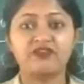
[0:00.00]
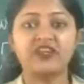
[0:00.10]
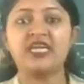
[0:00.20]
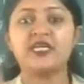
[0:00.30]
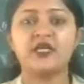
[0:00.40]

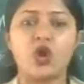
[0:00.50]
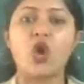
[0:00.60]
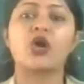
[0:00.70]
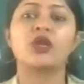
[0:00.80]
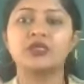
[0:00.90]
feed
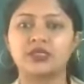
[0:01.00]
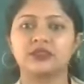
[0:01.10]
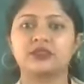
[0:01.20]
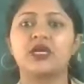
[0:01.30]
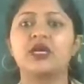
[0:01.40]
on
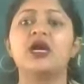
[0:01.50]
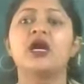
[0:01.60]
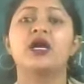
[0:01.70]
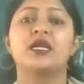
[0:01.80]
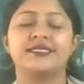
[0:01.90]
the
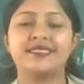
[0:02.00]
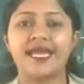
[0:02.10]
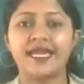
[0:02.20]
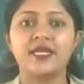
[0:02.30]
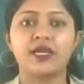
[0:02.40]

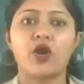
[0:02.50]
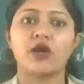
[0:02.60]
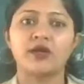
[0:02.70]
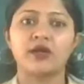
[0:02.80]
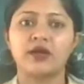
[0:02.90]

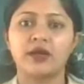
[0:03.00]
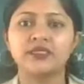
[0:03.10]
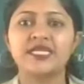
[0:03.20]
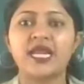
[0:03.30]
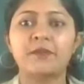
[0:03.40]

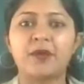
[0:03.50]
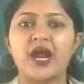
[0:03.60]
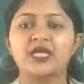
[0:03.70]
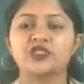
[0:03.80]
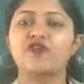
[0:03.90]
dead
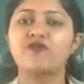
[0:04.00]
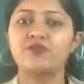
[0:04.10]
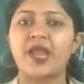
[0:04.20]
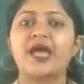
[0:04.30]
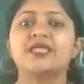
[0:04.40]
parts of
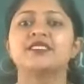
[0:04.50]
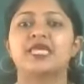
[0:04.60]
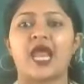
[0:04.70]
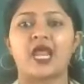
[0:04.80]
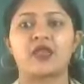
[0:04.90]
plants
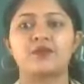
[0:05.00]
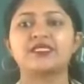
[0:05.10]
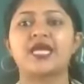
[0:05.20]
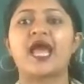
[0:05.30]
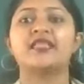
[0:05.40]
and
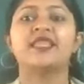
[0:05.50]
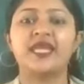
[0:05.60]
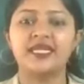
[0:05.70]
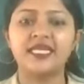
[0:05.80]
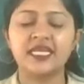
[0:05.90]
animals, and
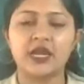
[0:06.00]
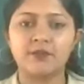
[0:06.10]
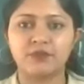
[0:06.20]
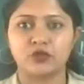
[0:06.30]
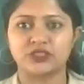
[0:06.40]
they
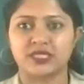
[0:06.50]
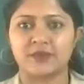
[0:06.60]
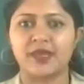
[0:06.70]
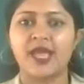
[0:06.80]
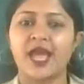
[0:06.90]
decompose them.
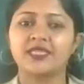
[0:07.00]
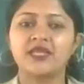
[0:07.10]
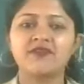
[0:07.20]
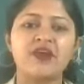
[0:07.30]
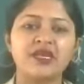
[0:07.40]
And
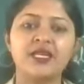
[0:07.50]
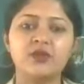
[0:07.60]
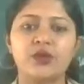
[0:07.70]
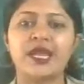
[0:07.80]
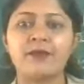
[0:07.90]
then finally,
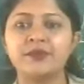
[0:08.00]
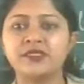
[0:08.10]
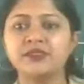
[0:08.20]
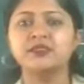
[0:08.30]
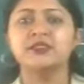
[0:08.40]
what happens?